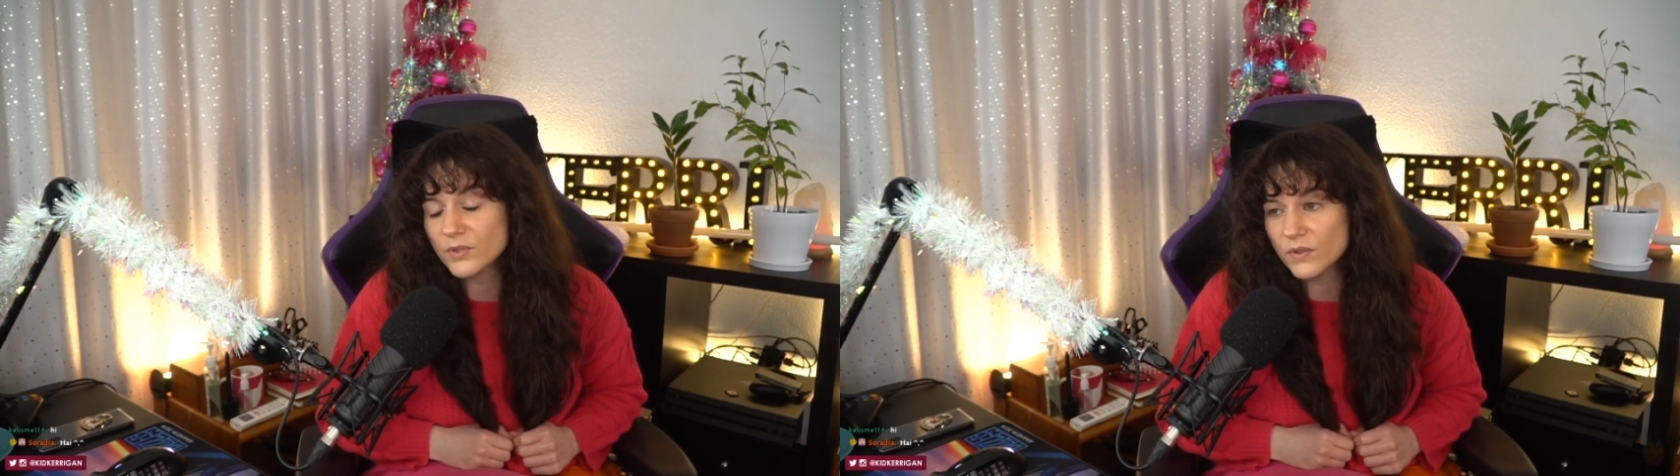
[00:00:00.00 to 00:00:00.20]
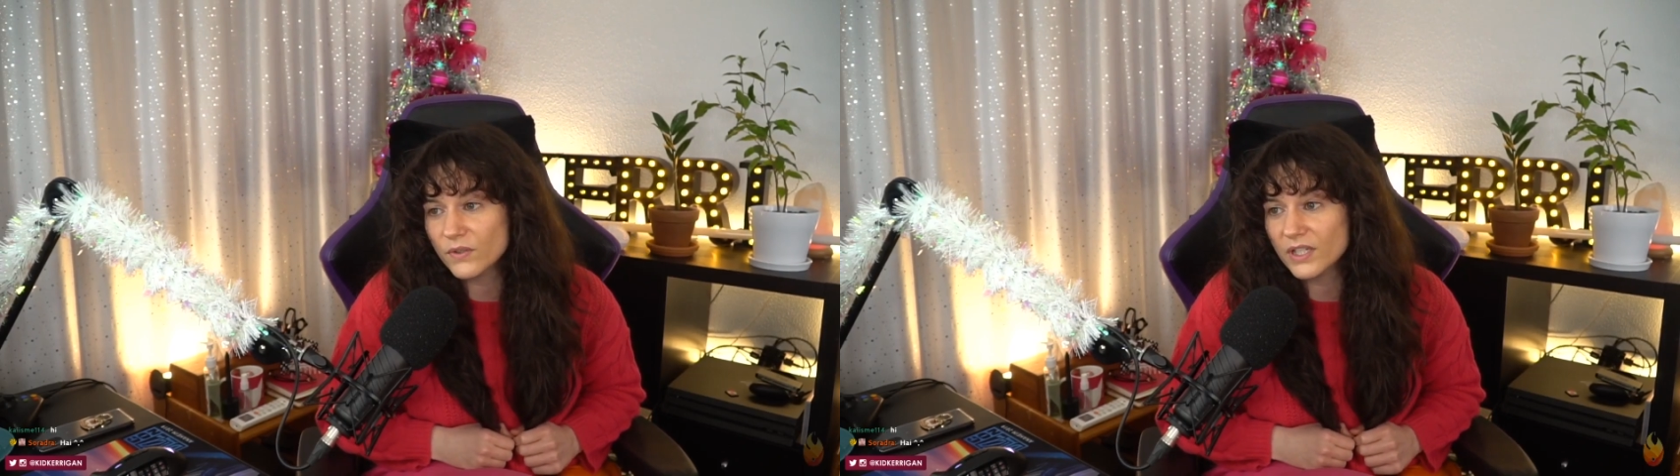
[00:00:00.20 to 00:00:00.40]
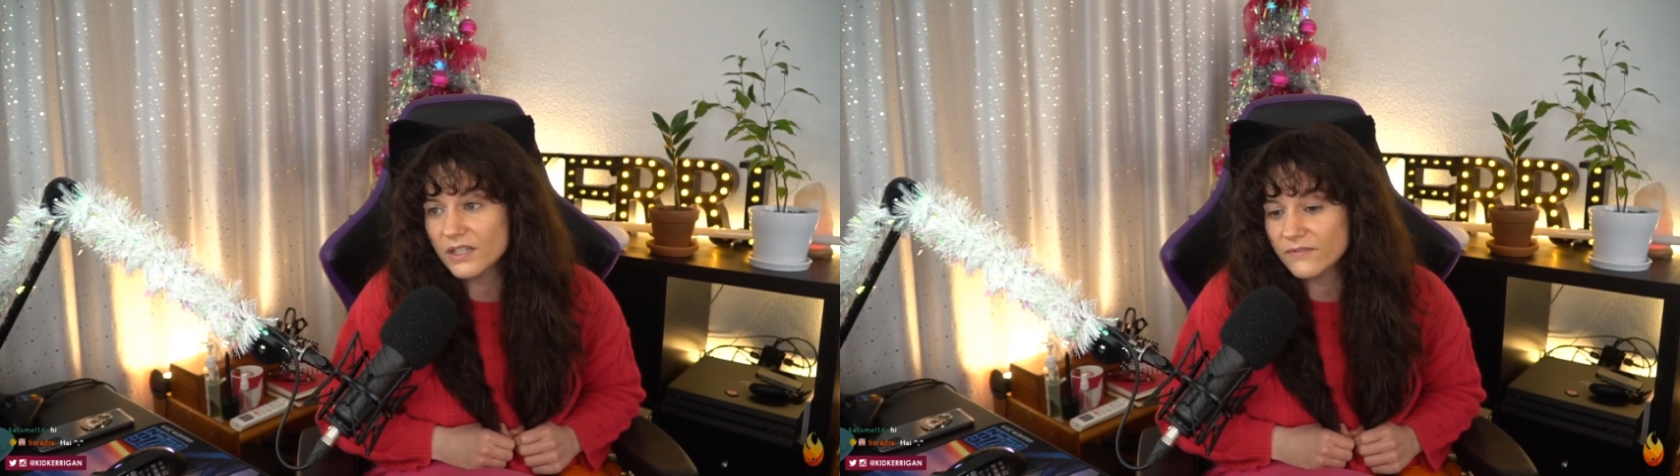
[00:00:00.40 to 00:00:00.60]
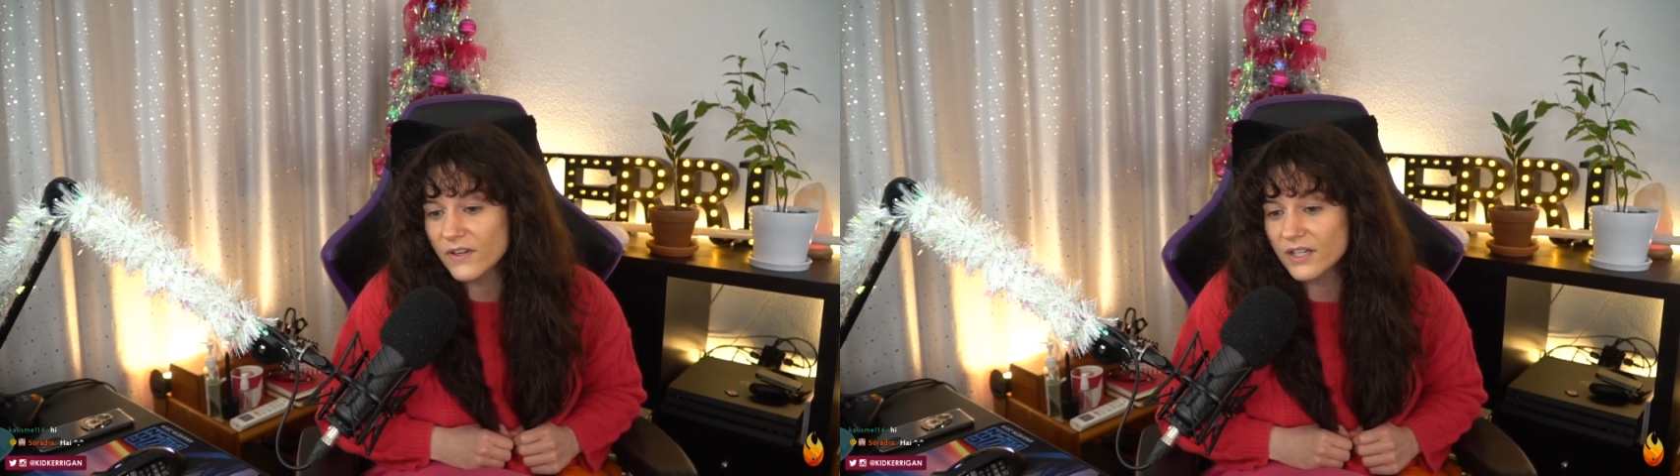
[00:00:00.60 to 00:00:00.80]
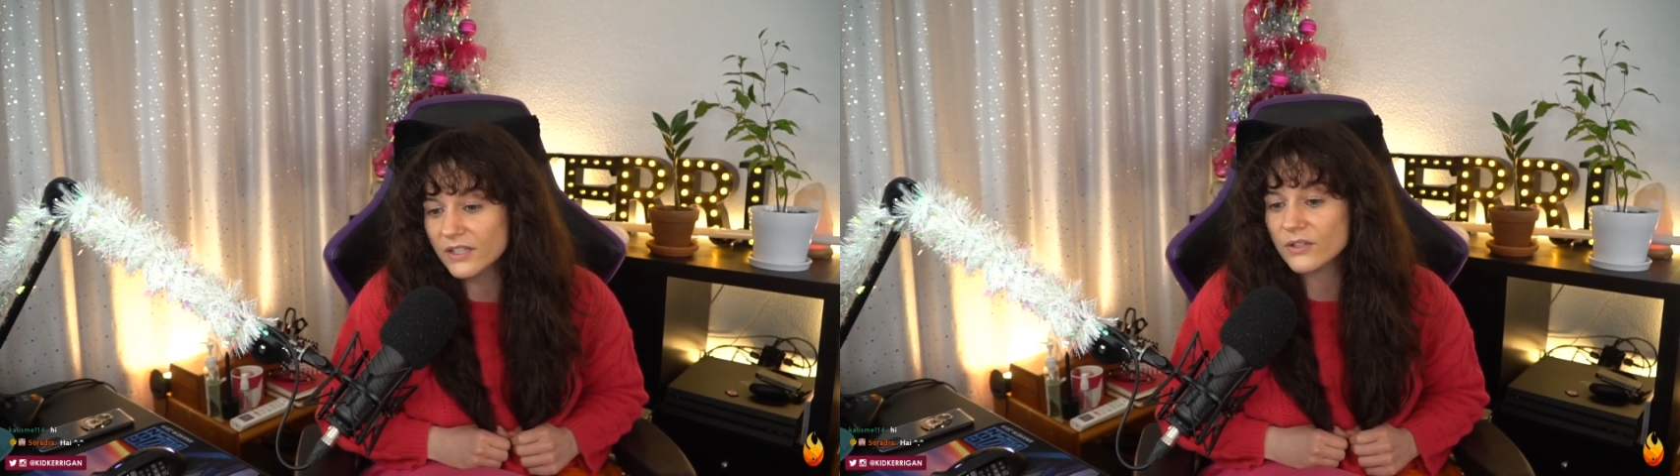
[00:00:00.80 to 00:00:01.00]
turning
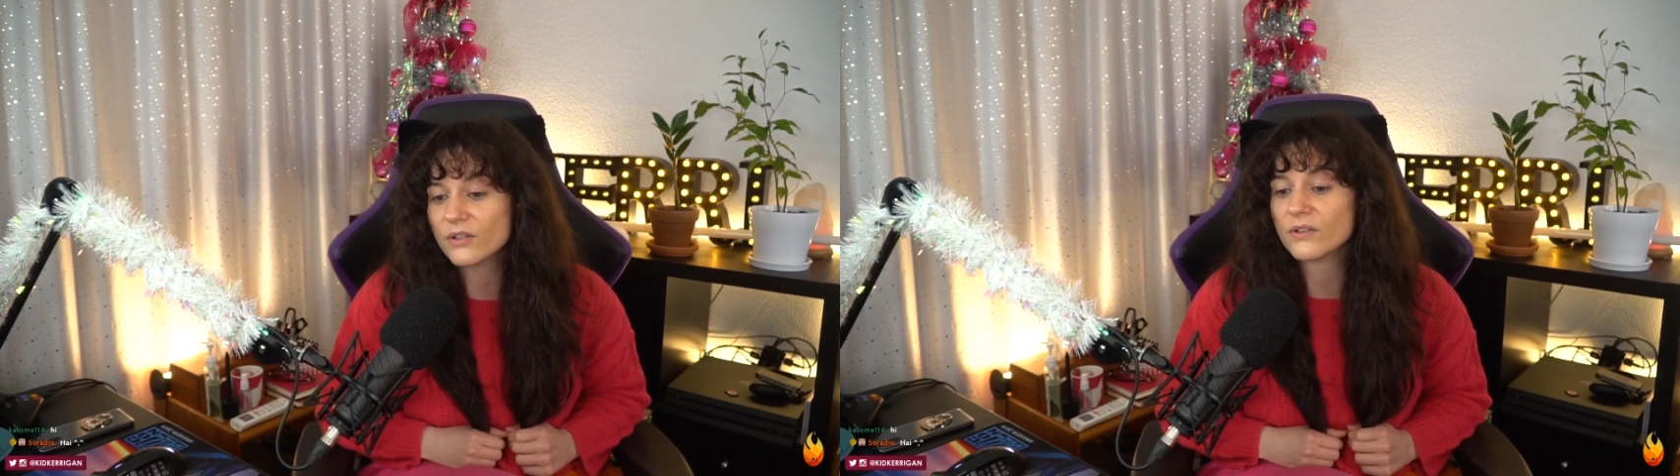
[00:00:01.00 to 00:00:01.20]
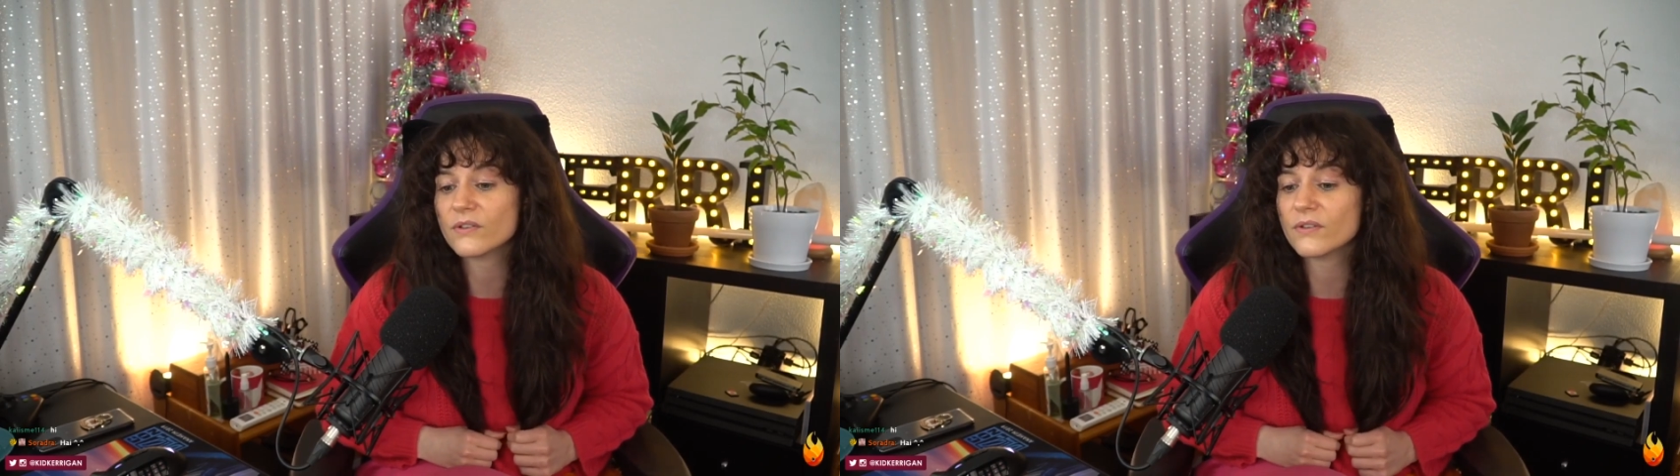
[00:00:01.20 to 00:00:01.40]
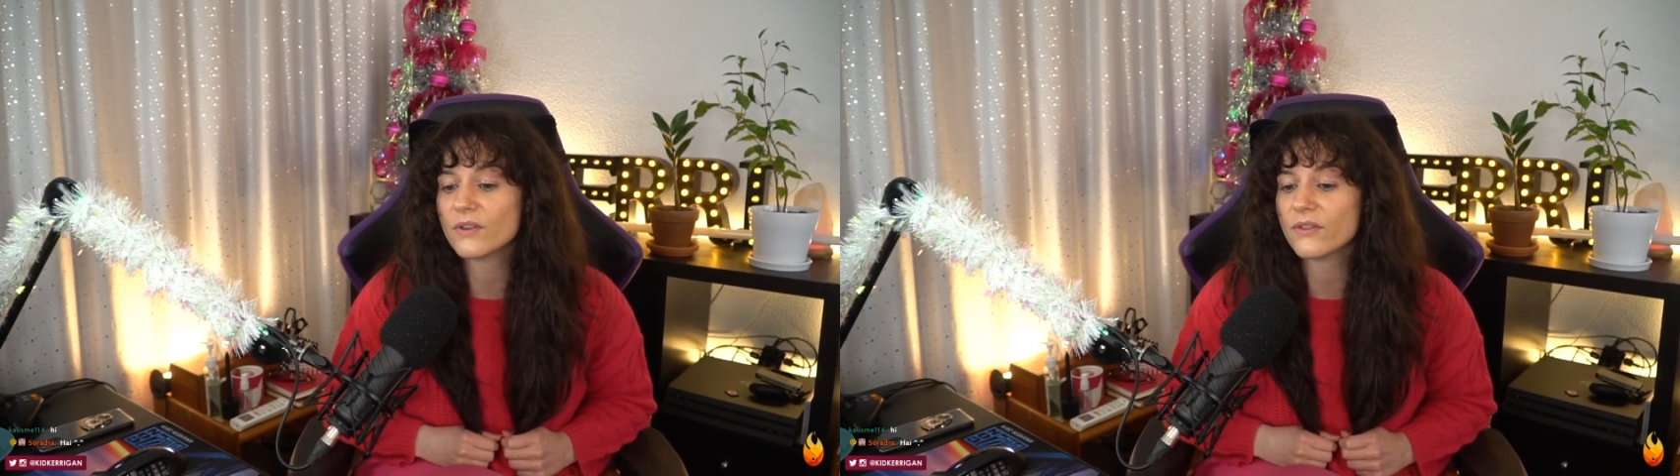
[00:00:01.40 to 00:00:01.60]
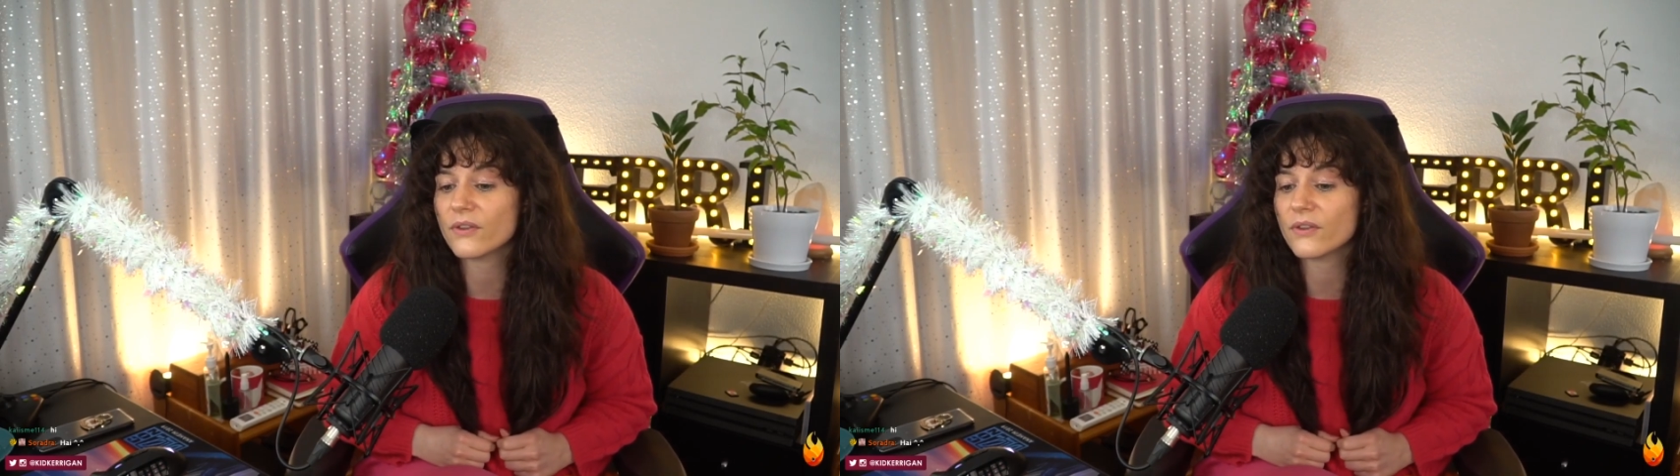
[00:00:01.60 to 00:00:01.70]
fucking